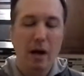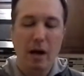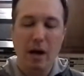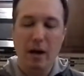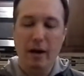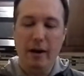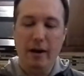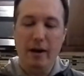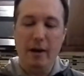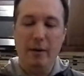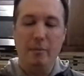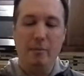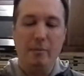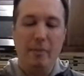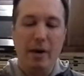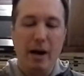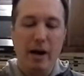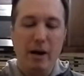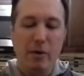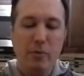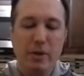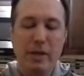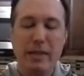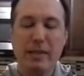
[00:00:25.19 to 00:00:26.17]

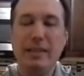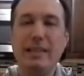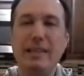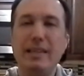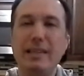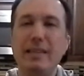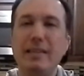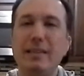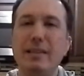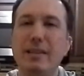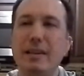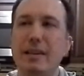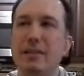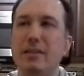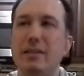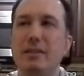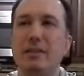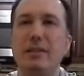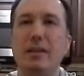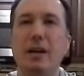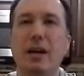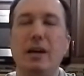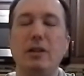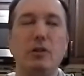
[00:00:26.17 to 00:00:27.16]
I already did
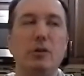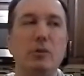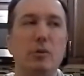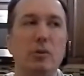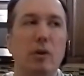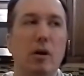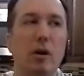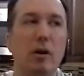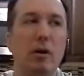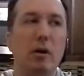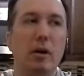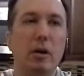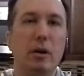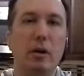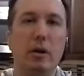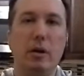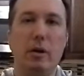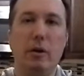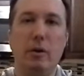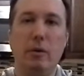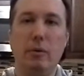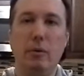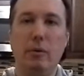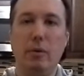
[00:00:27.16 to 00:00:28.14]
this not too long
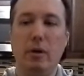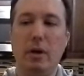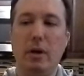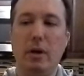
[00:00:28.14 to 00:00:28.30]
ago